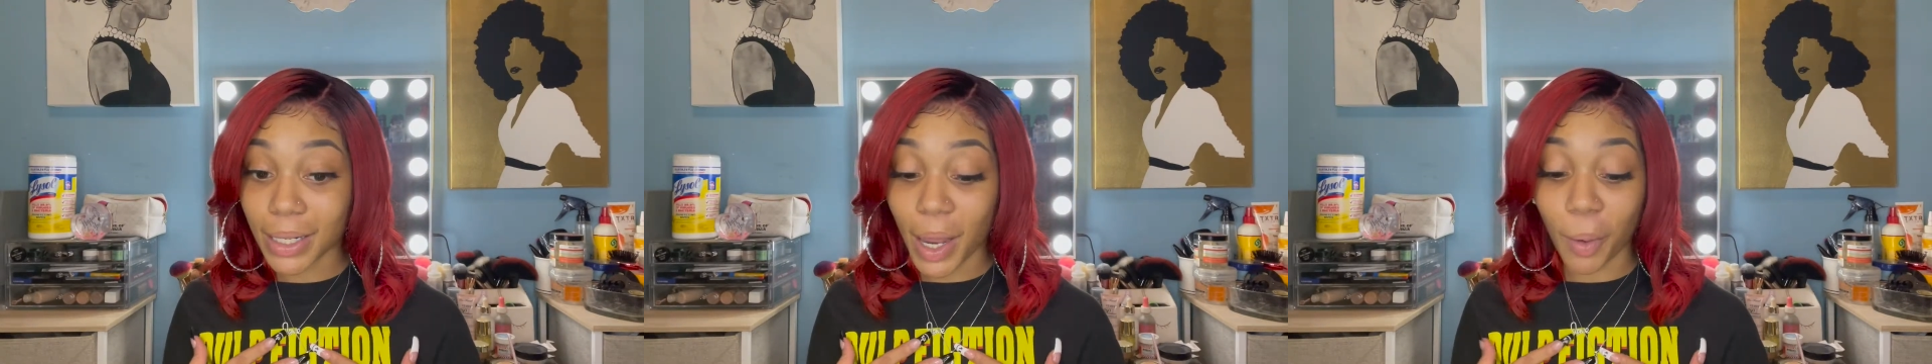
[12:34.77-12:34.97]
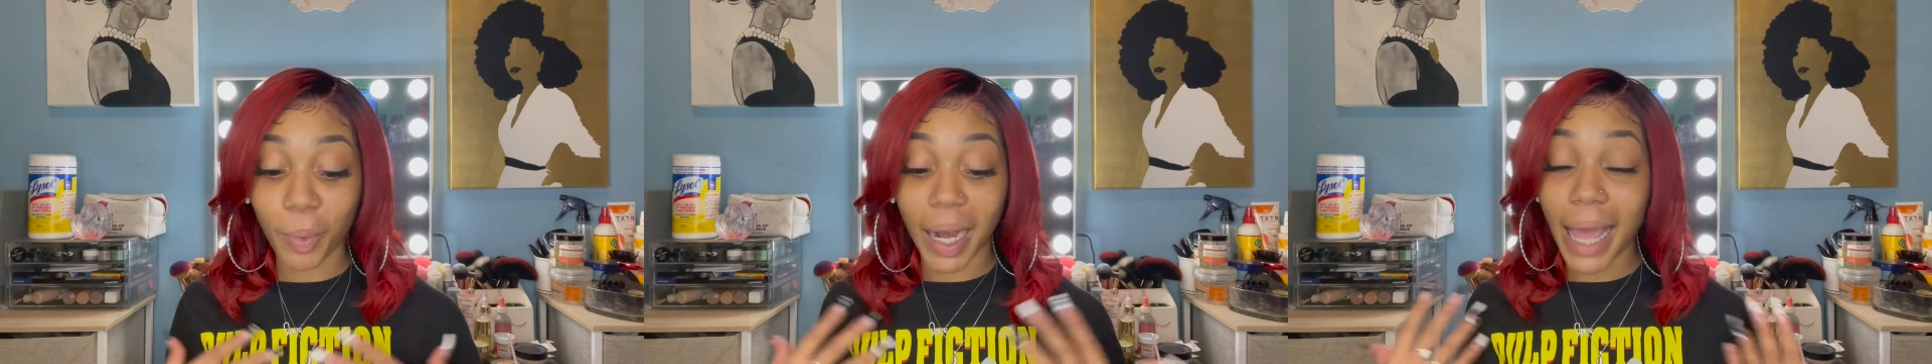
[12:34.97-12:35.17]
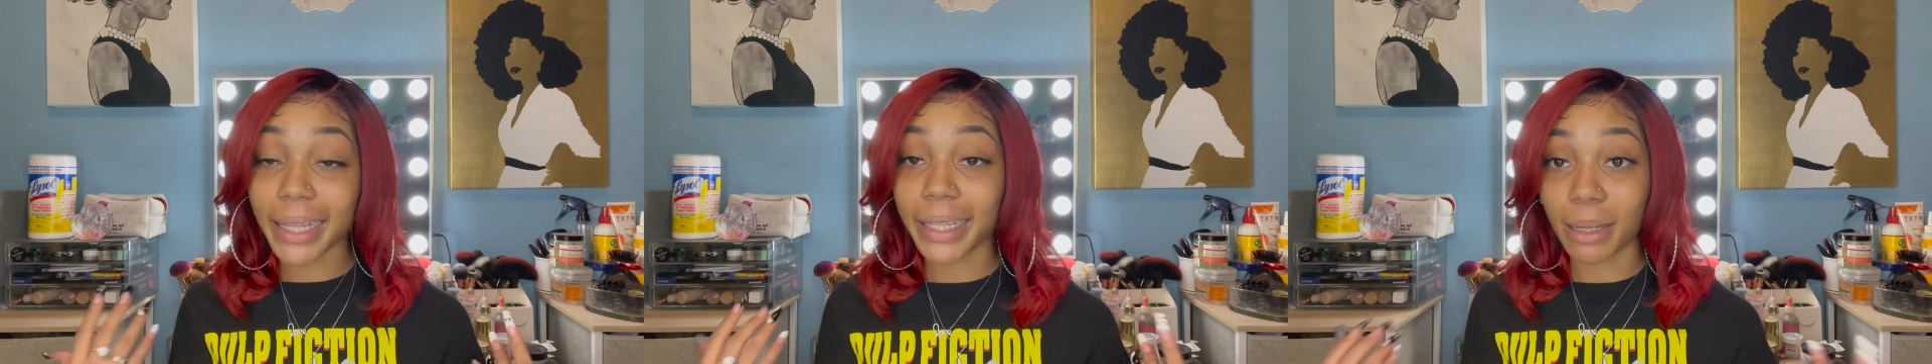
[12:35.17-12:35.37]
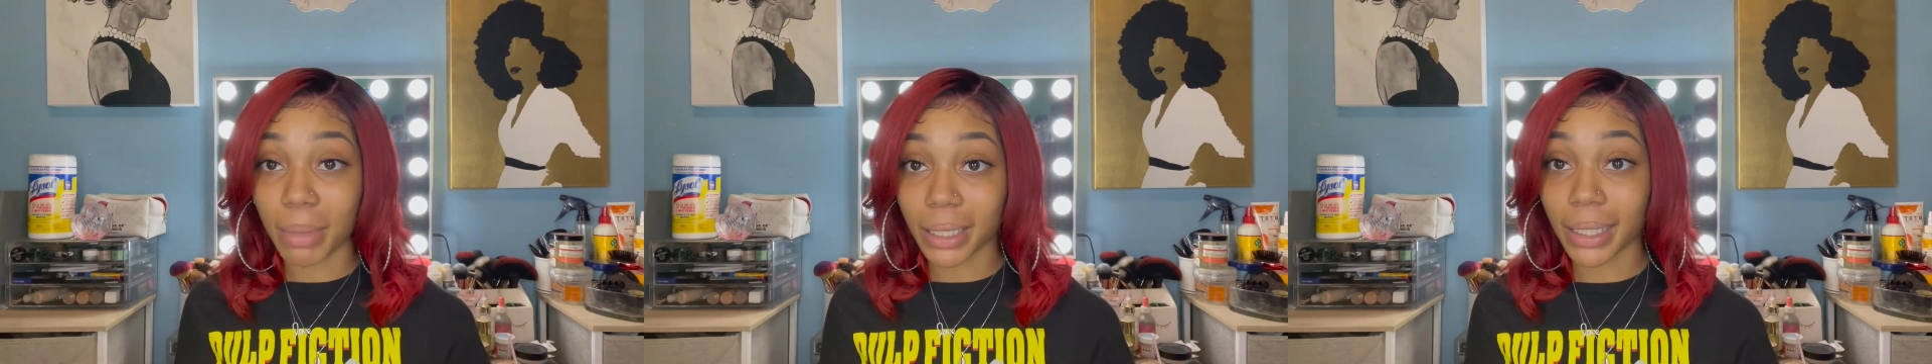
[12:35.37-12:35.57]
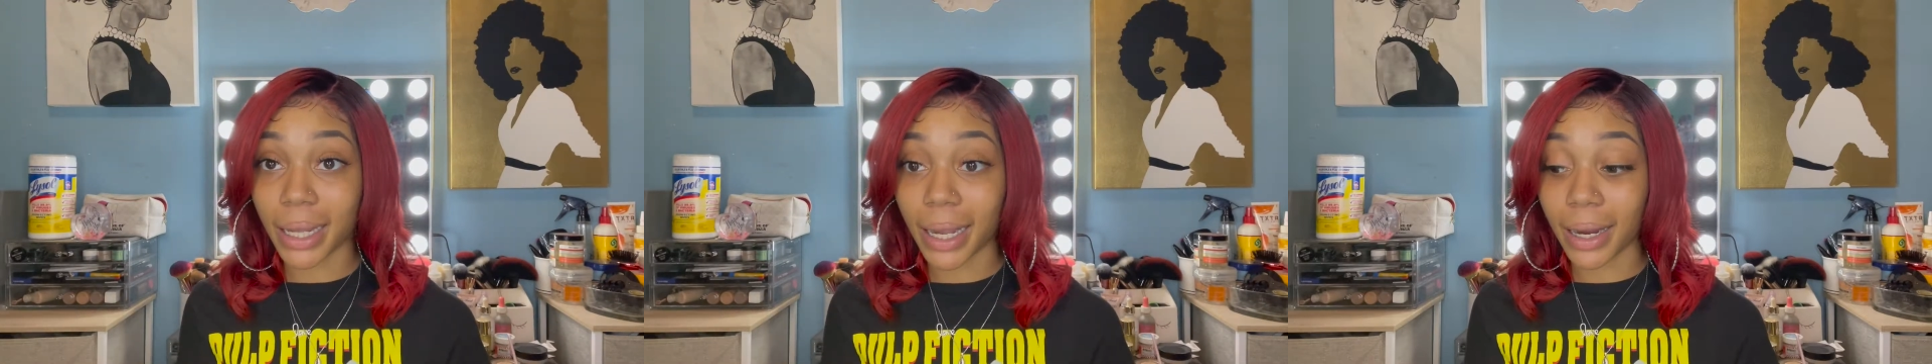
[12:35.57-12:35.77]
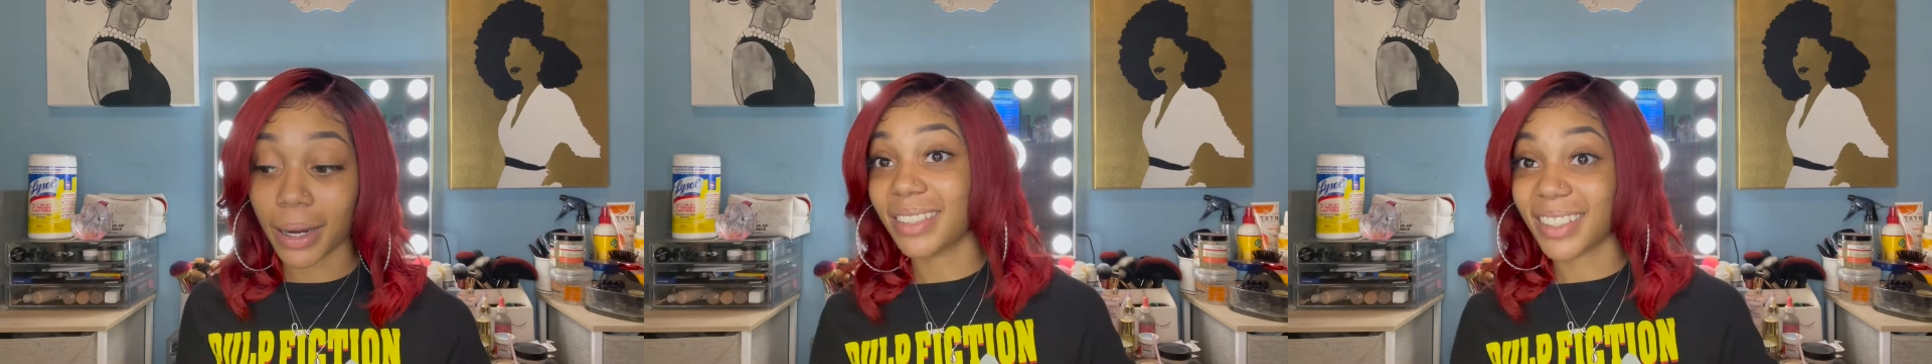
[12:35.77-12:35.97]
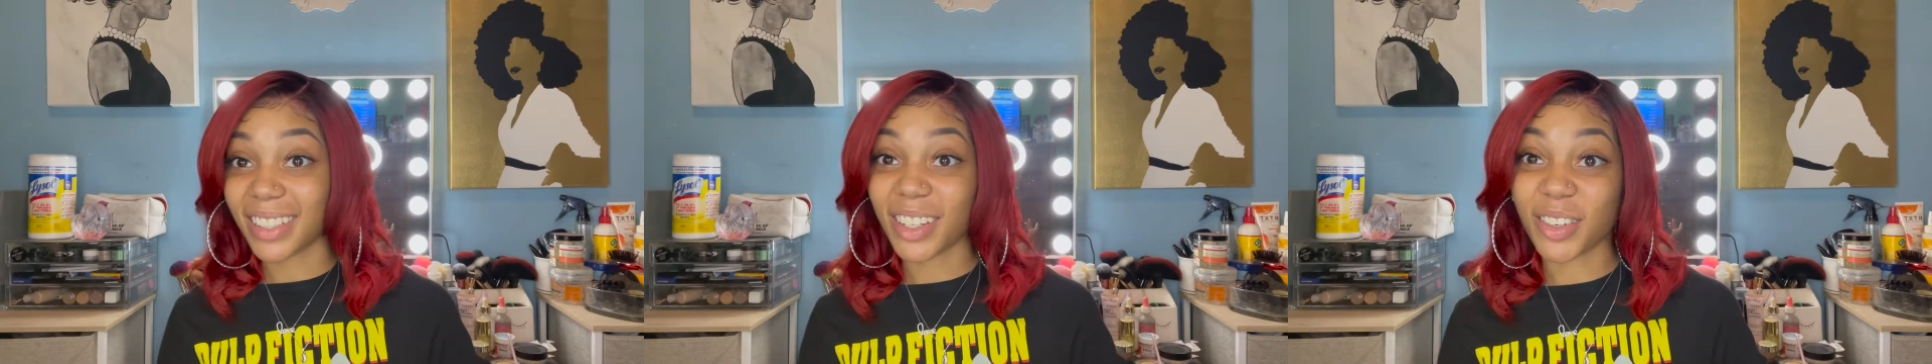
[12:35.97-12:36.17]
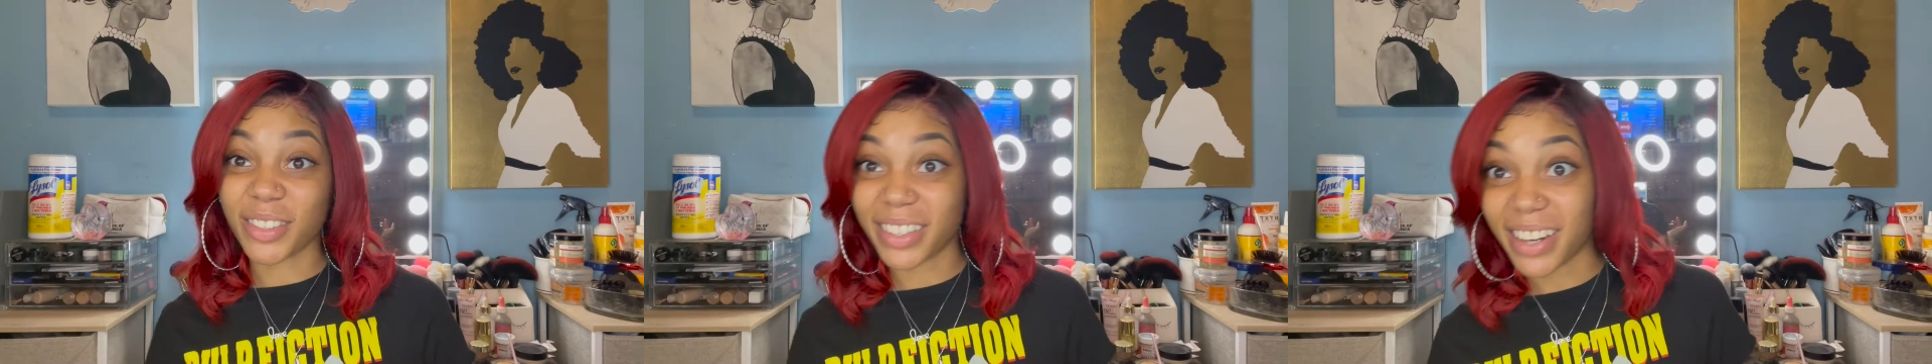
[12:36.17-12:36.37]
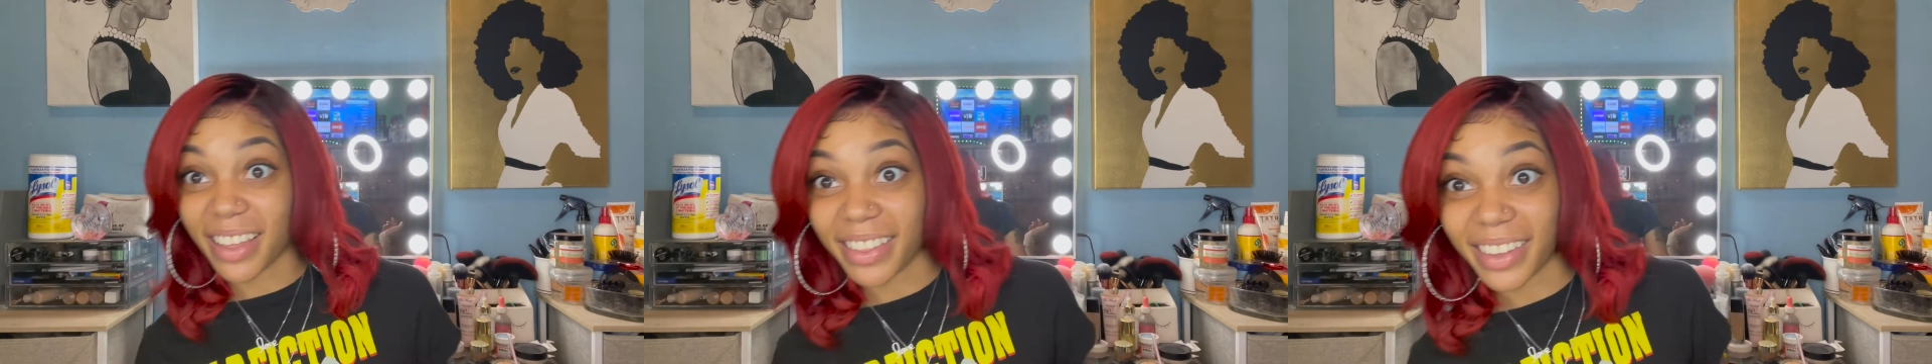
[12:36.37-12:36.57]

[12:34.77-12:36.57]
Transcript: and what I think about the hair. It's little to nothing.